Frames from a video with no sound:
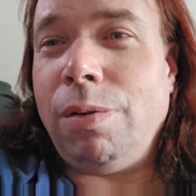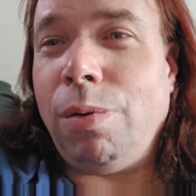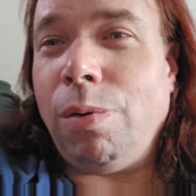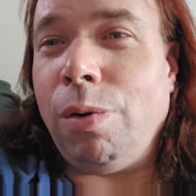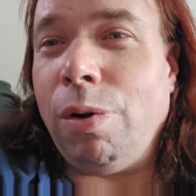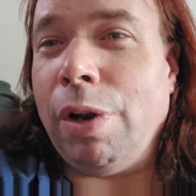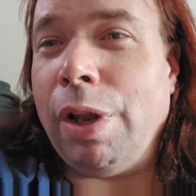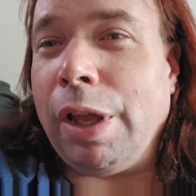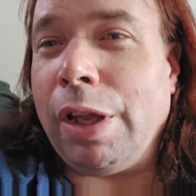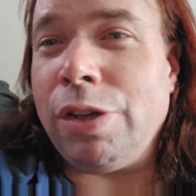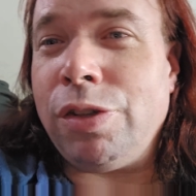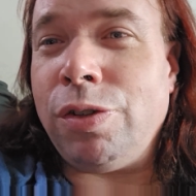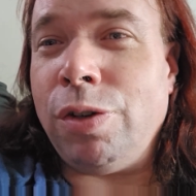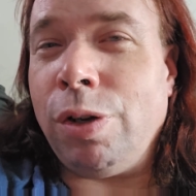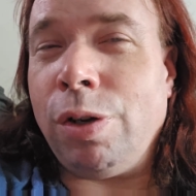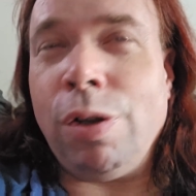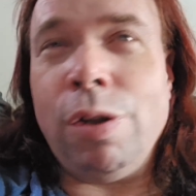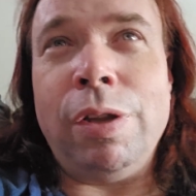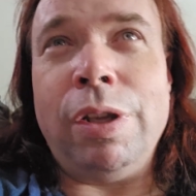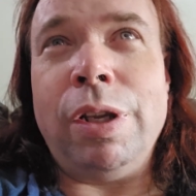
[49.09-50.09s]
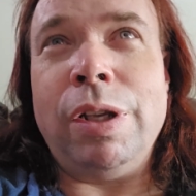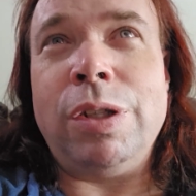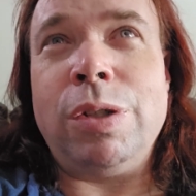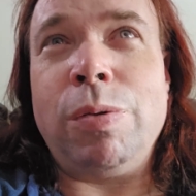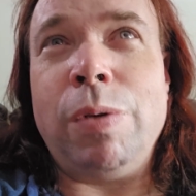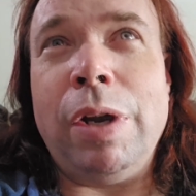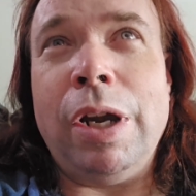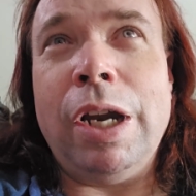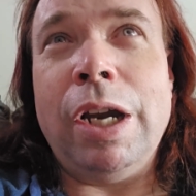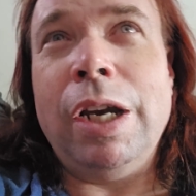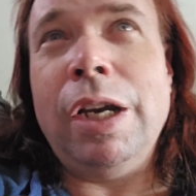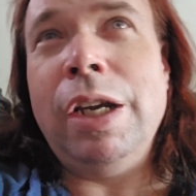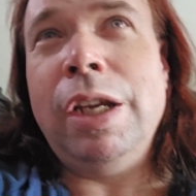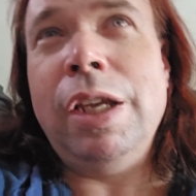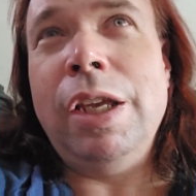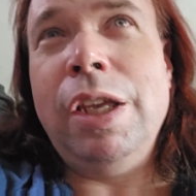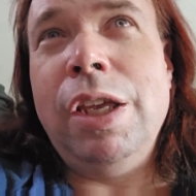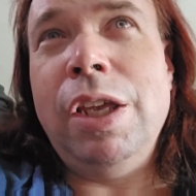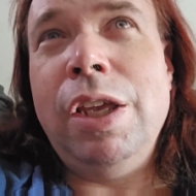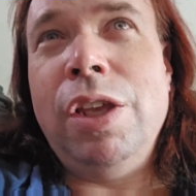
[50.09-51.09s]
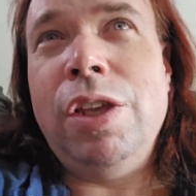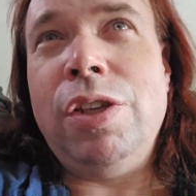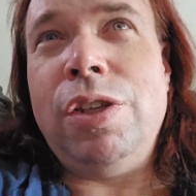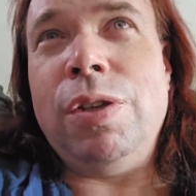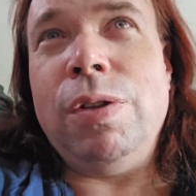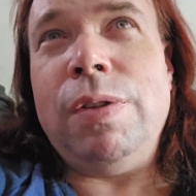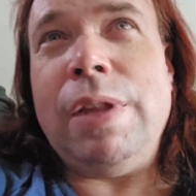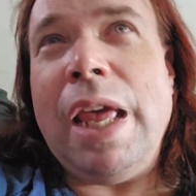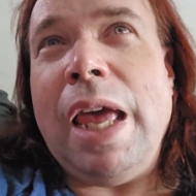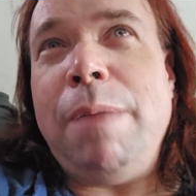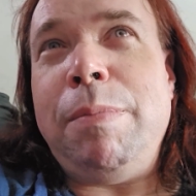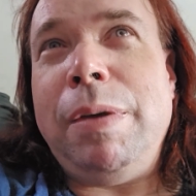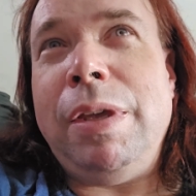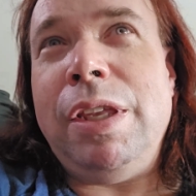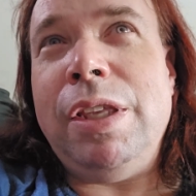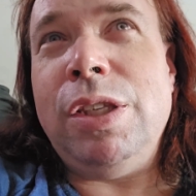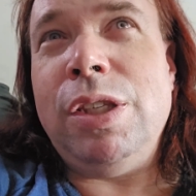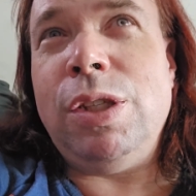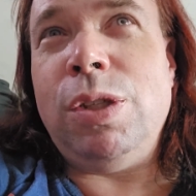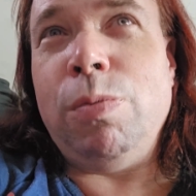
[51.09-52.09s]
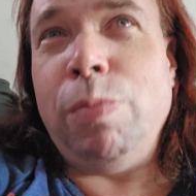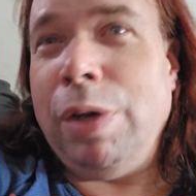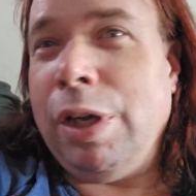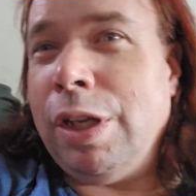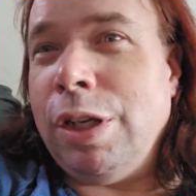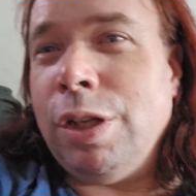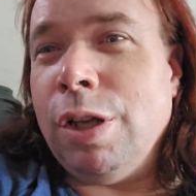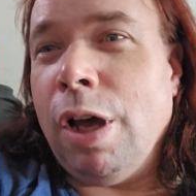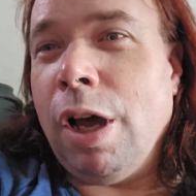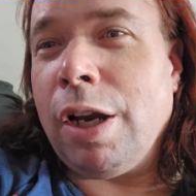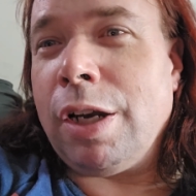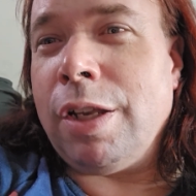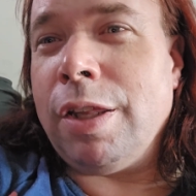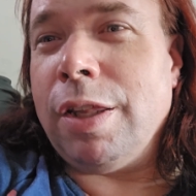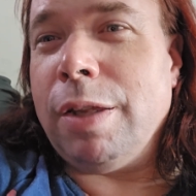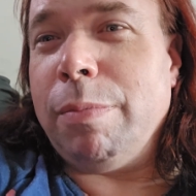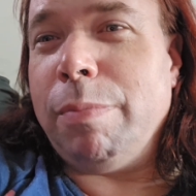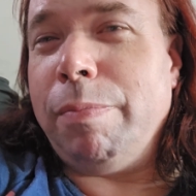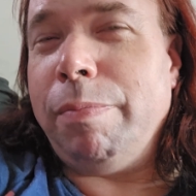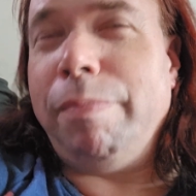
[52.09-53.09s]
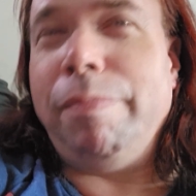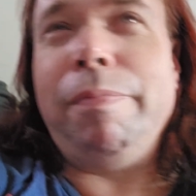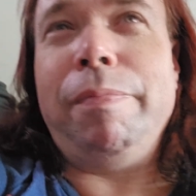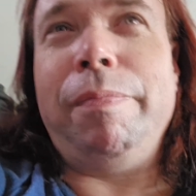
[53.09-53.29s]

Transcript: or like a circle and a square. So that means we can talk to them,